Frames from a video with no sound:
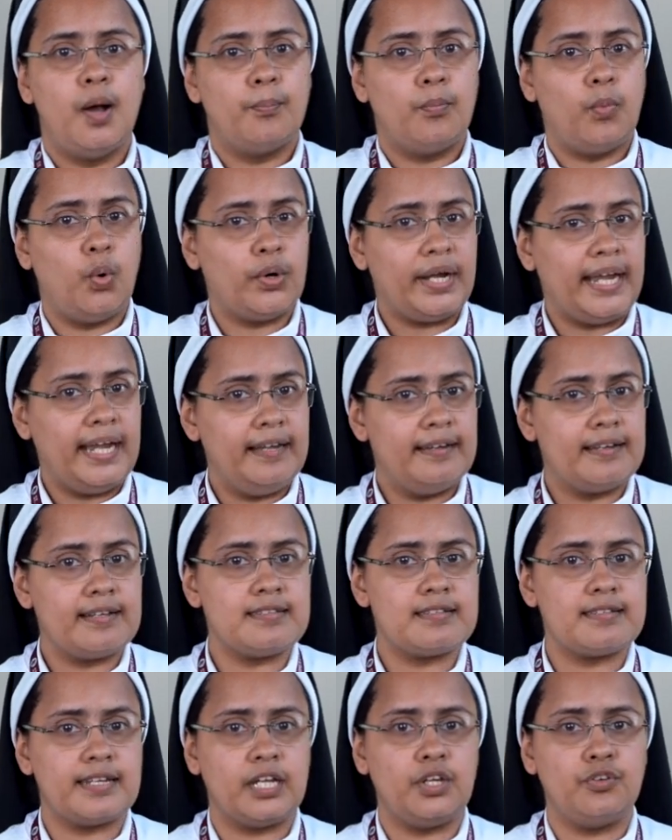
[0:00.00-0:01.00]
more
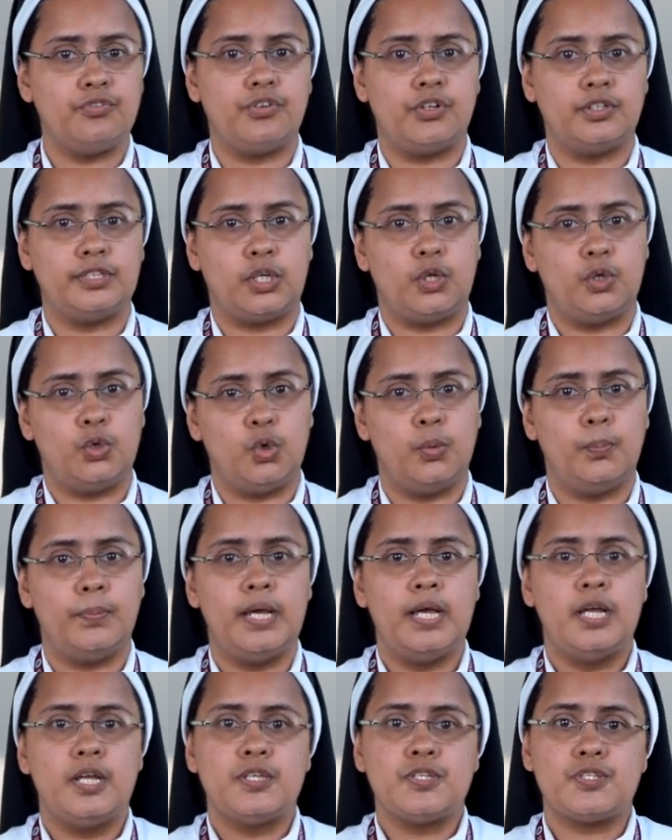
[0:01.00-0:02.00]
interesting for the group
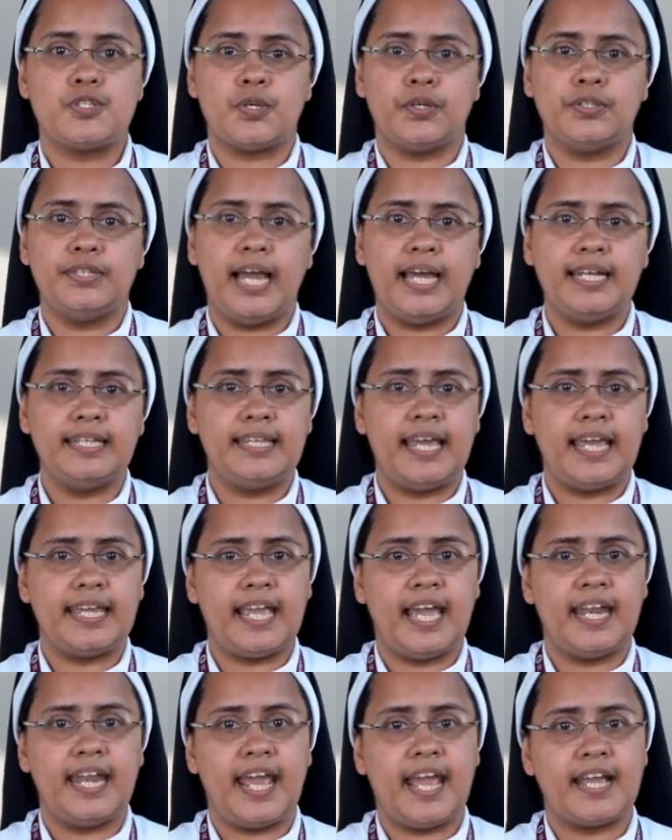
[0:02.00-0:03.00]
so that they can